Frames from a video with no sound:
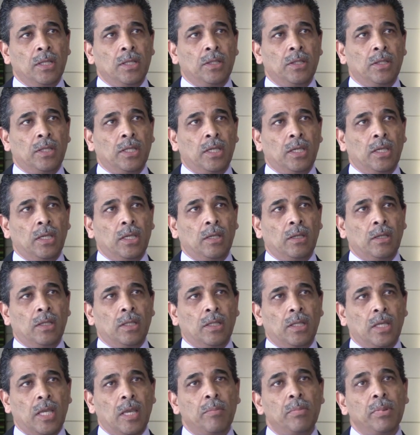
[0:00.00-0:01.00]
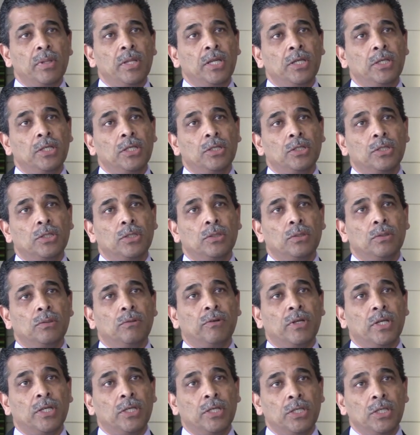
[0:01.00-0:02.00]
the ability to
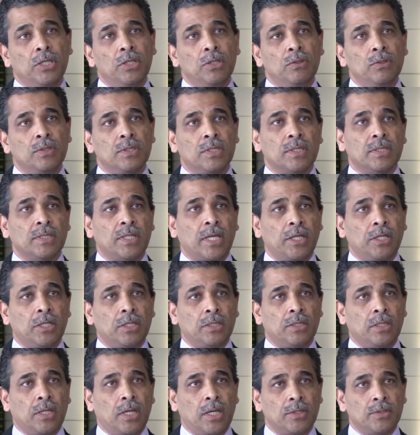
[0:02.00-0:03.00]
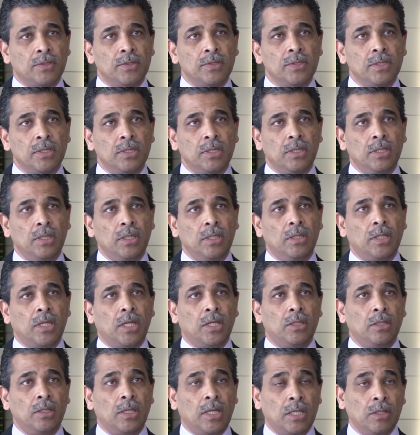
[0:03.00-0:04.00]
reduce the cytotoxicity
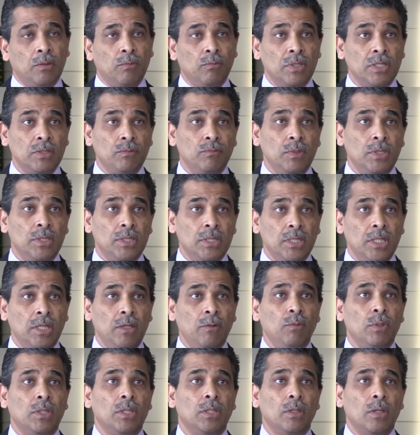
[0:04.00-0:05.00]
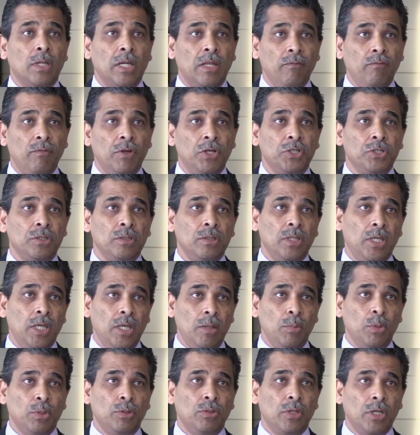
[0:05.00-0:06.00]
that otherwise we see with conventional
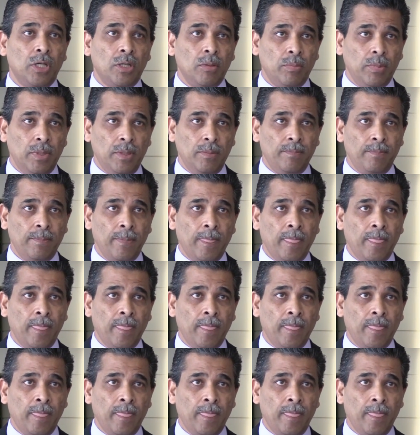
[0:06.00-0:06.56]
chemotherapy.